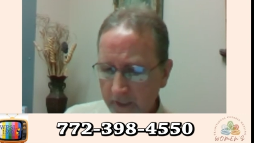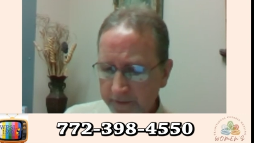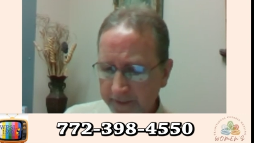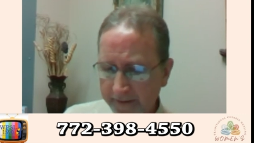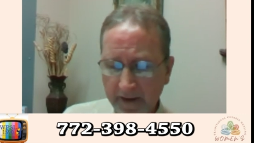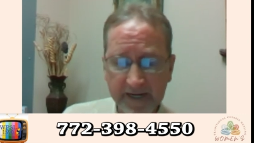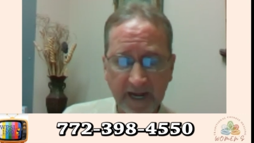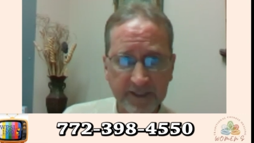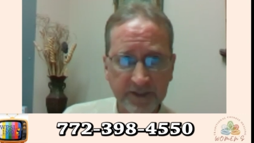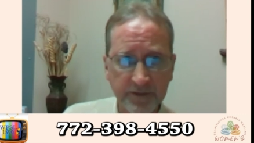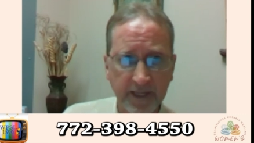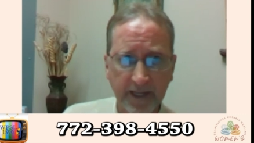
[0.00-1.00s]
They might not
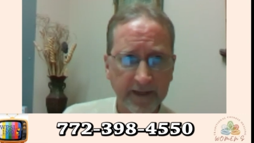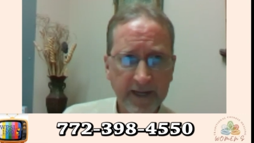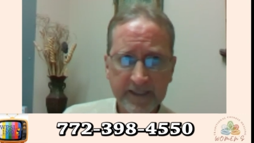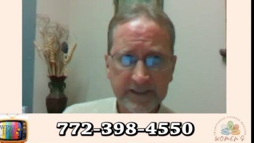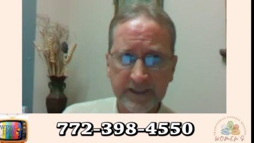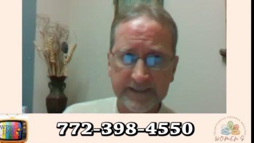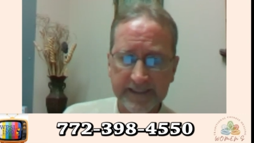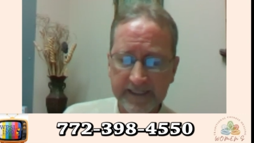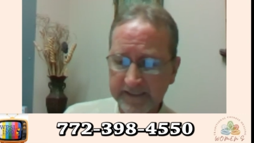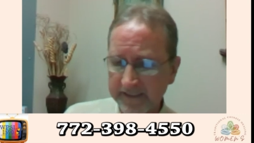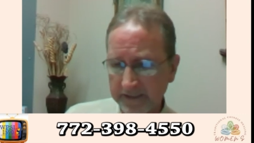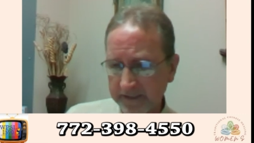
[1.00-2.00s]
do that. It's just
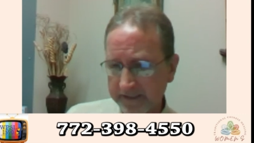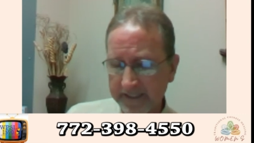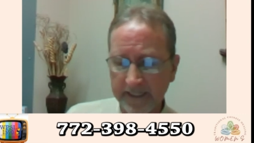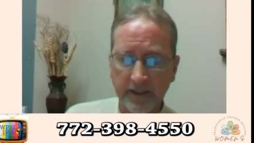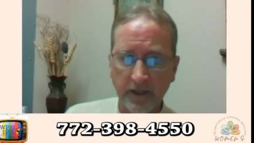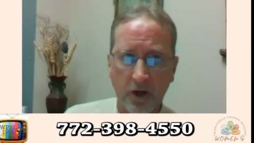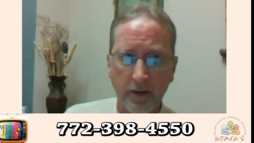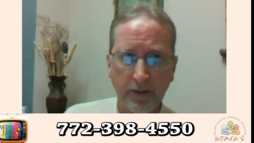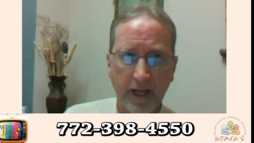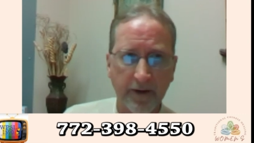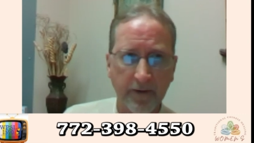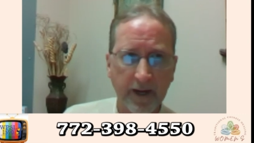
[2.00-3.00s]
easy. Just take the
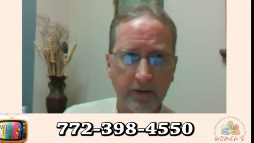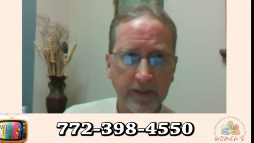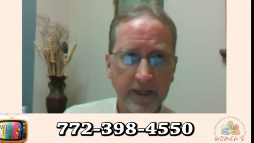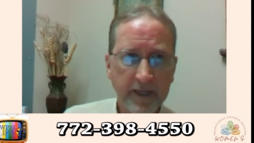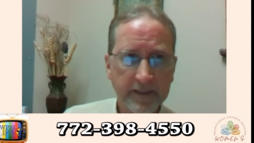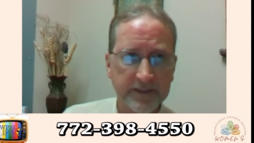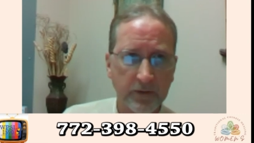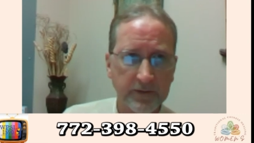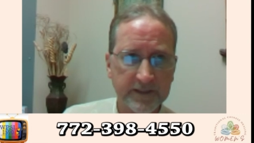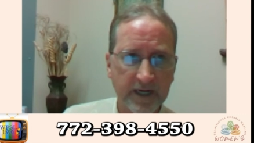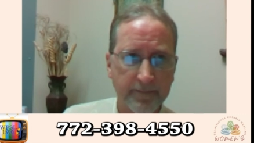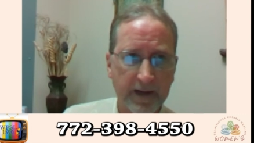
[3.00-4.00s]
gallbladder out.
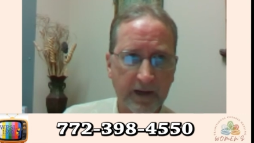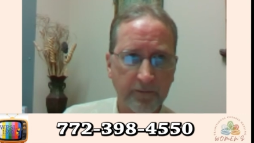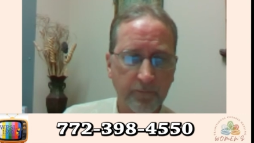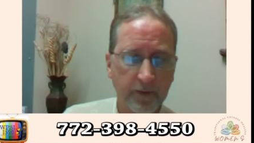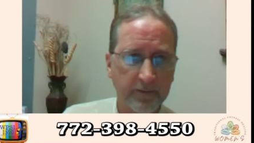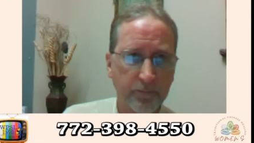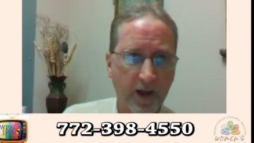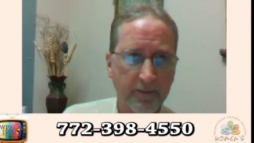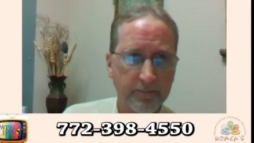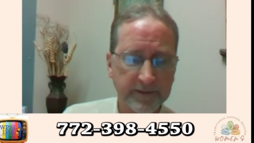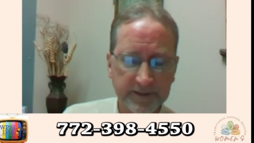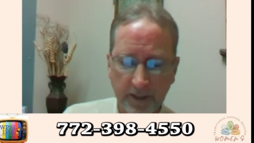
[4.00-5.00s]
Stones come out, with
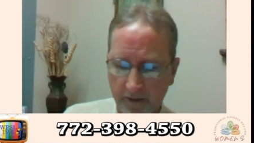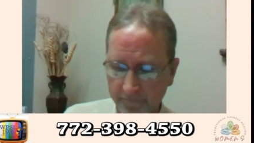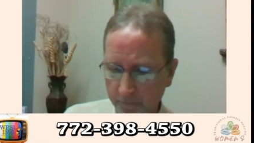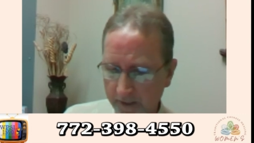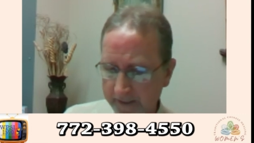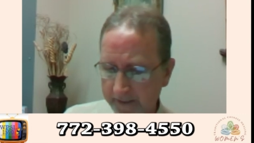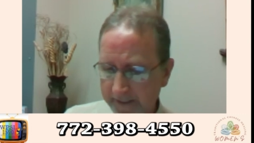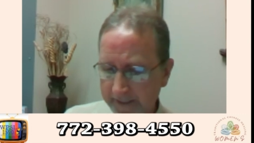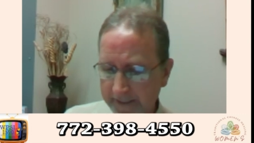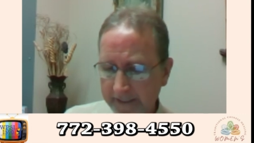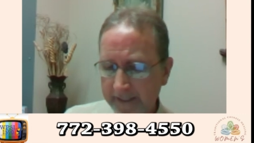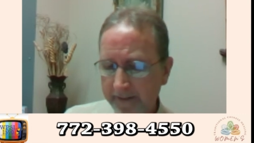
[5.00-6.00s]
problem solved, right?
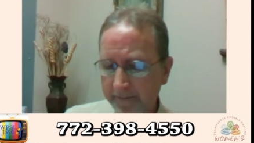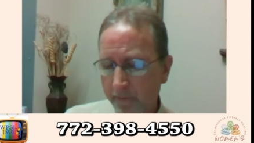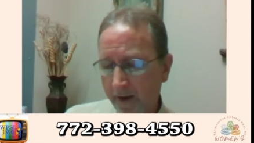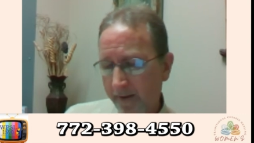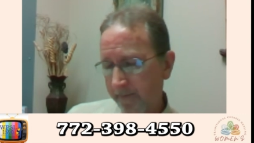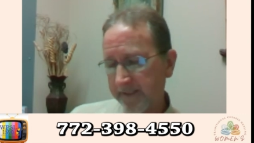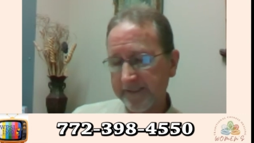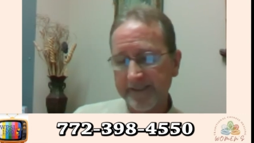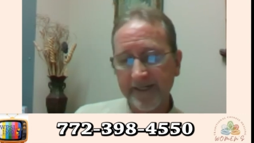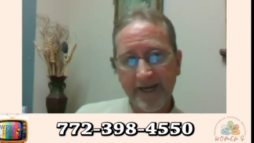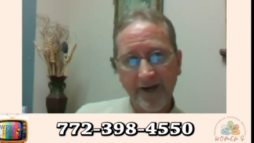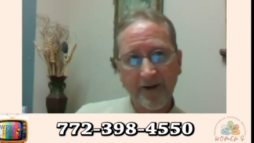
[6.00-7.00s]
Problem is,
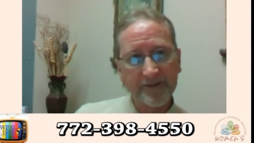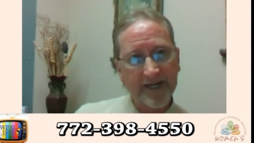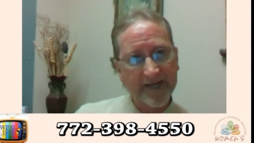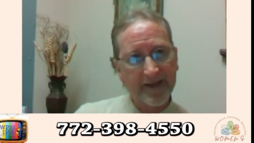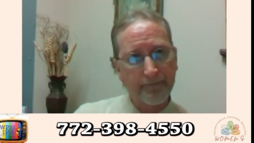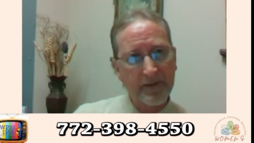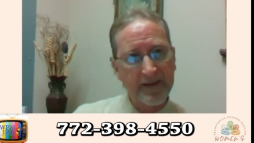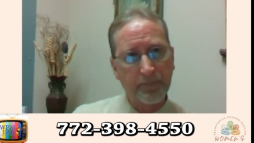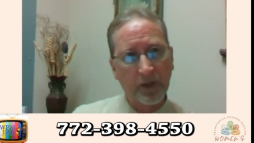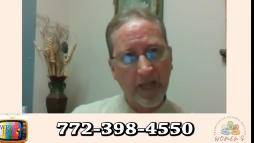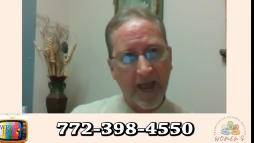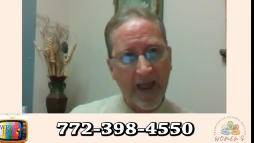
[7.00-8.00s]
here I get
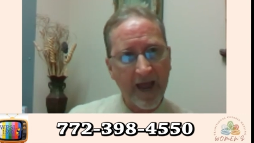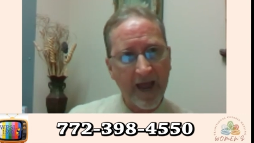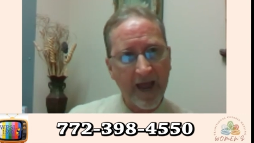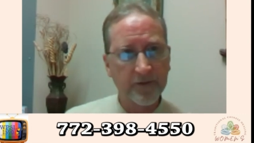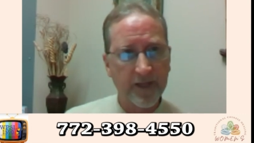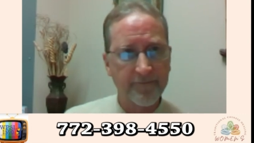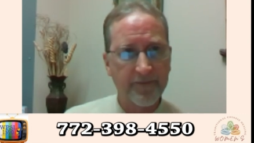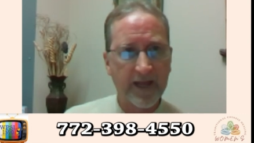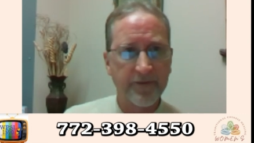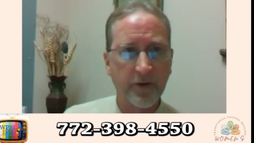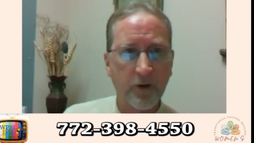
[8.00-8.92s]
people after they've had their